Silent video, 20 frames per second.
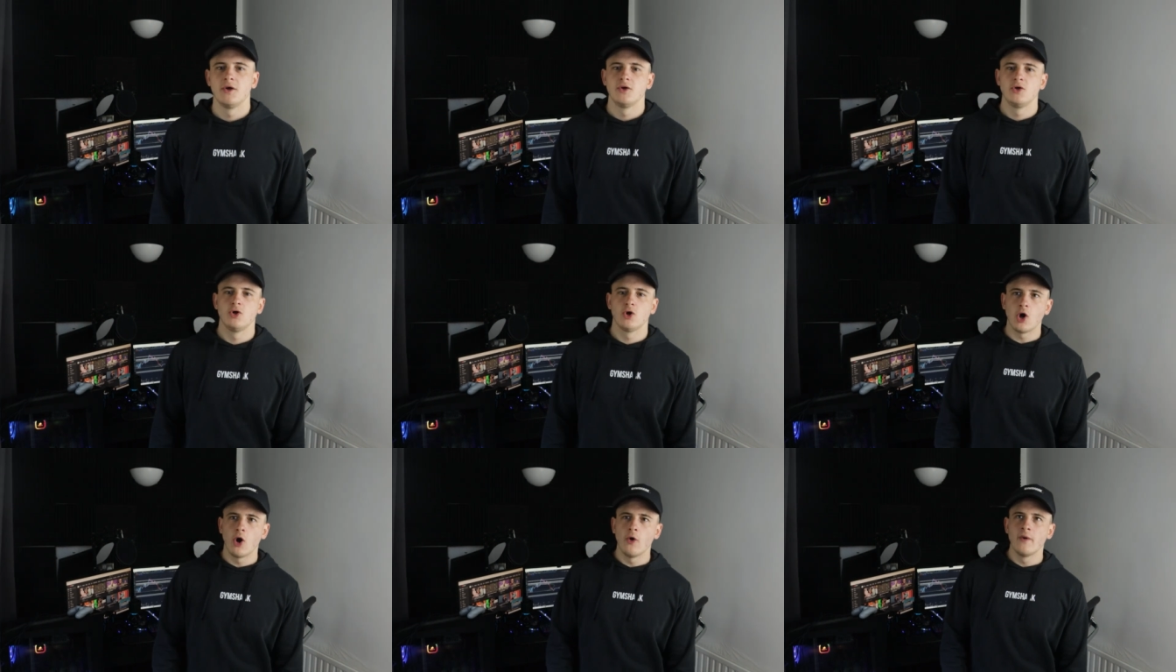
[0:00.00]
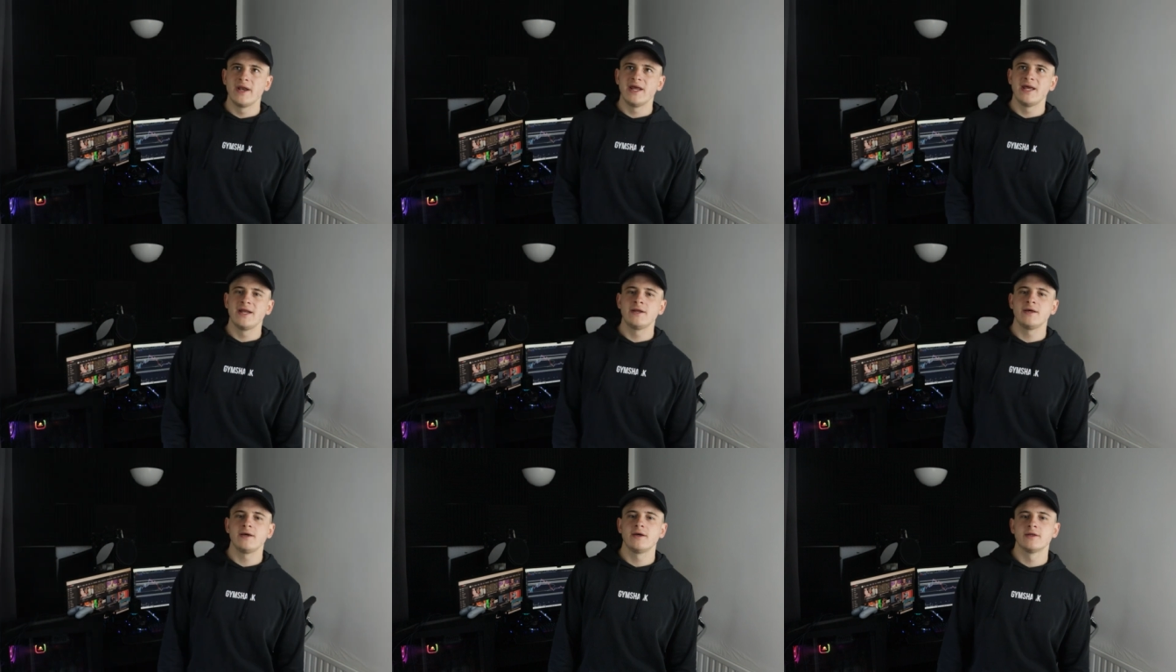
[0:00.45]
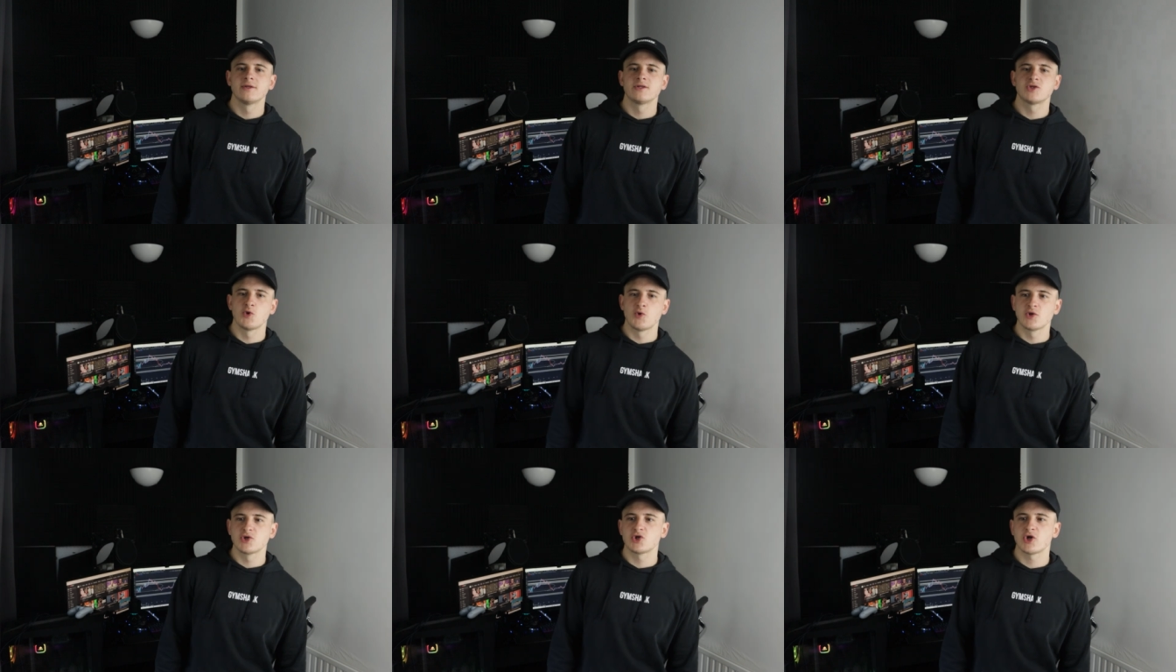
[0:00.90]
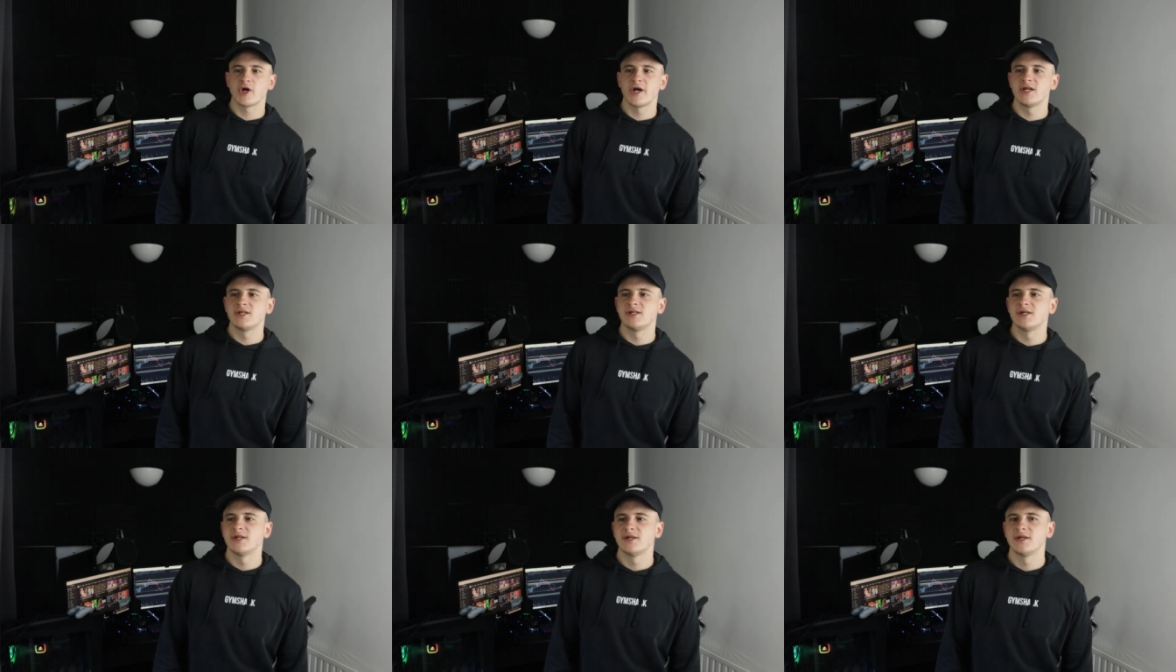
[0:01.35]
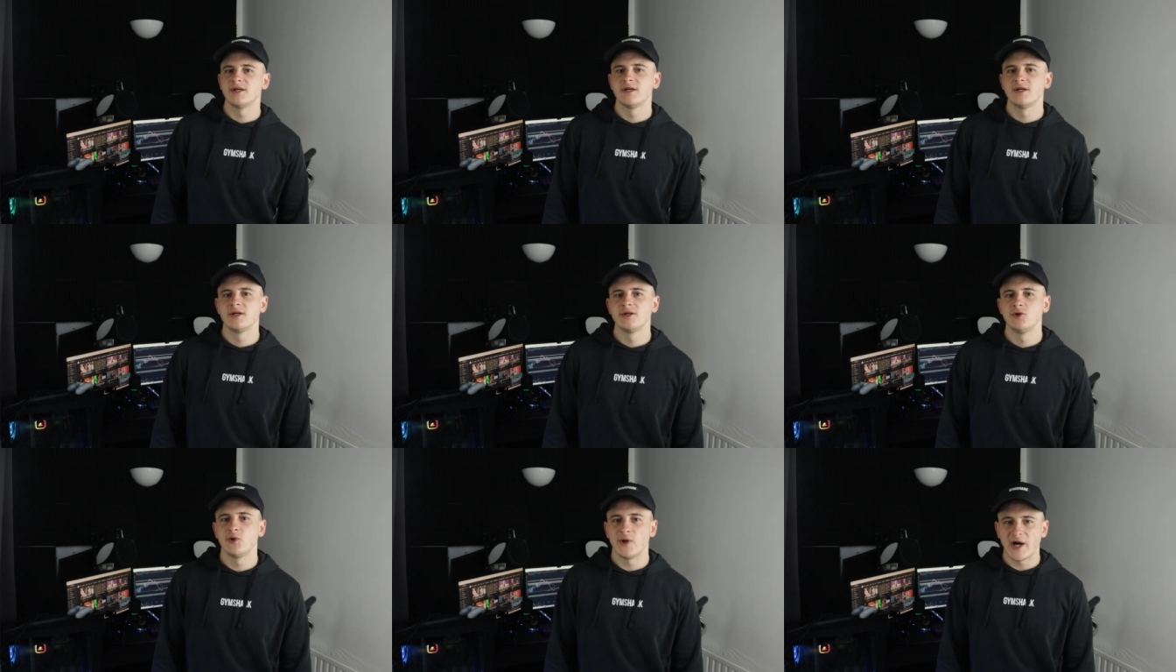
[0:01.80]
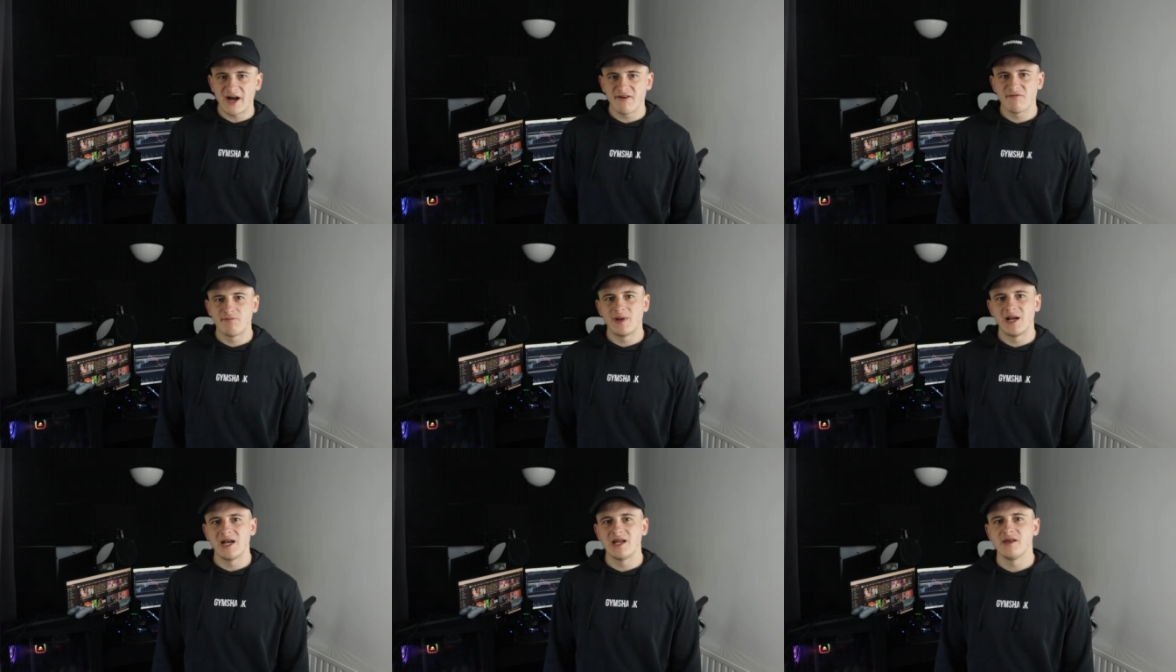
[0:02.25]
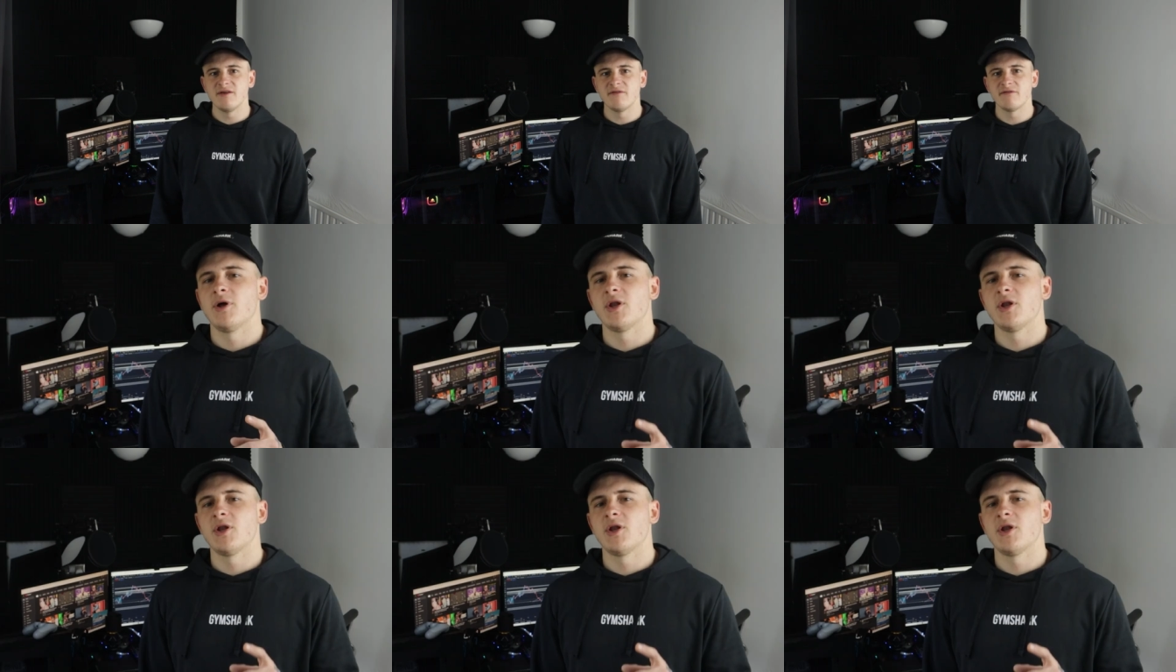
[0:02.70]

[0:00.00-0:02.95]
you're going in to a trade, you have belief.